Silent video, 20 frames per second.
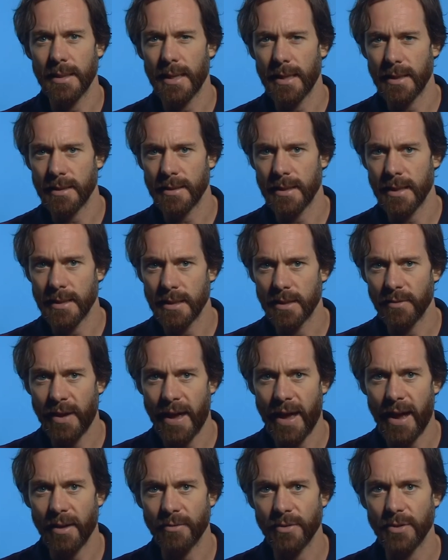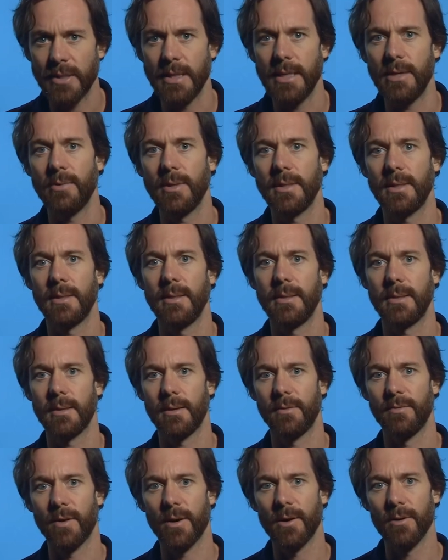to get a sense of how the sequences
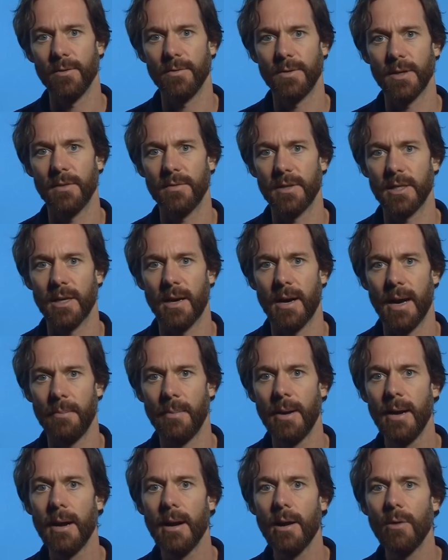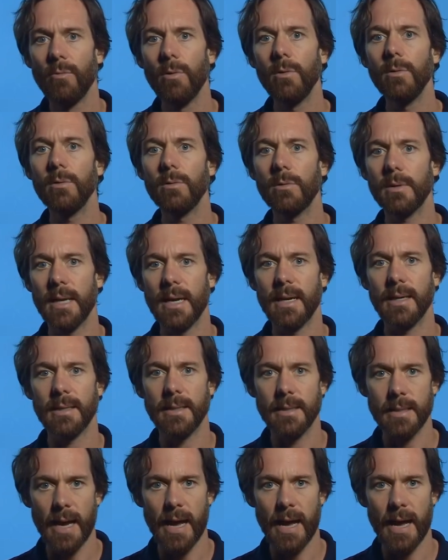evolved over time, we'll look next